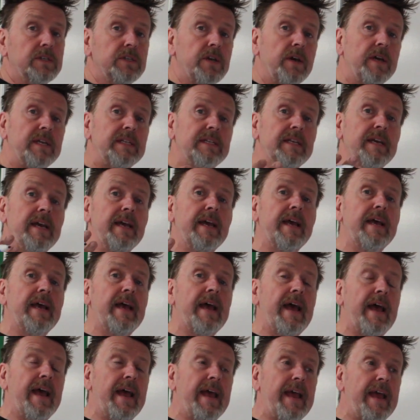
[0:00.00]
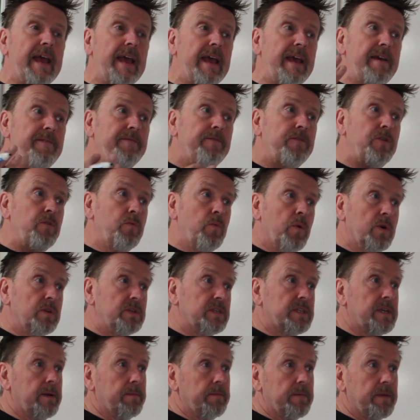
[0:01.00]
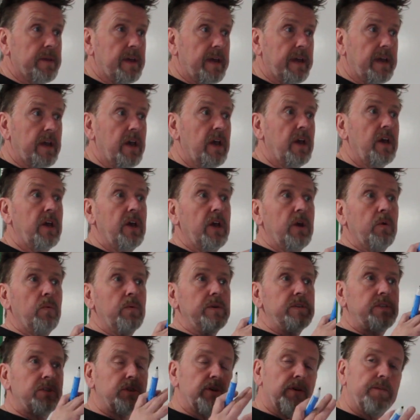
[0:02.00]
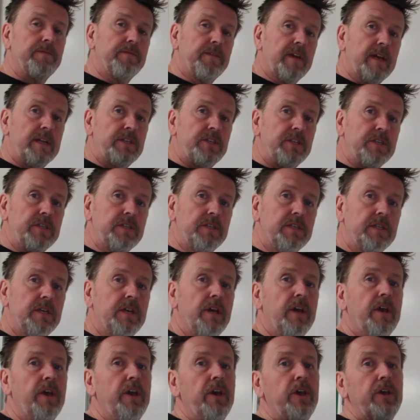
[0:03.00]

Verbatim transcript: So if you want something with soft edges,